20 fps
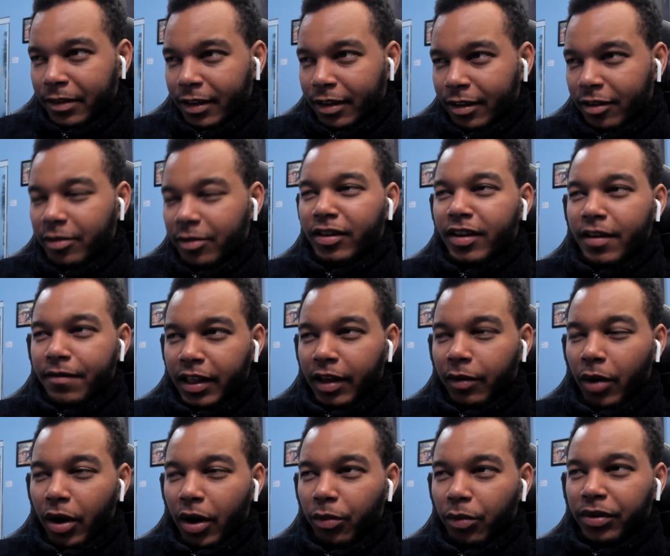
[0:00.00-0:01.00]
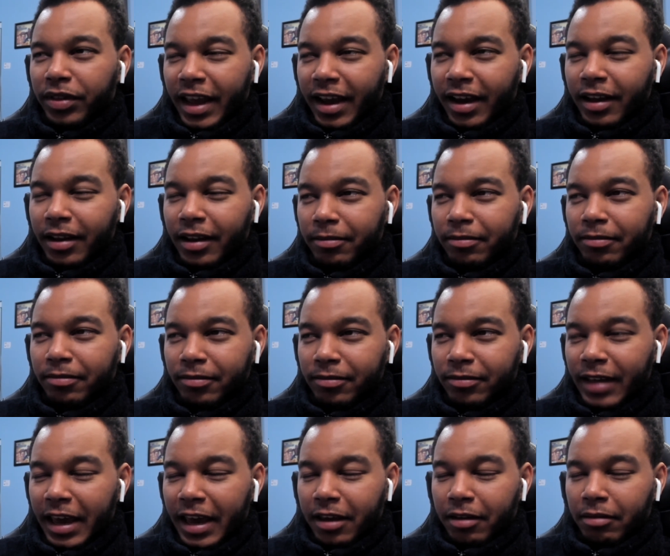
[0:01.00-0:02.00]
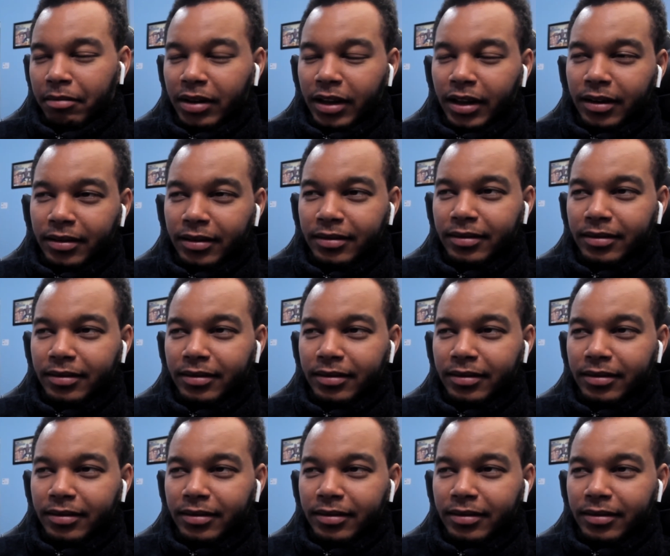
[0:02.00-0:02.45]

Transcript: Specifically when we're taking blood.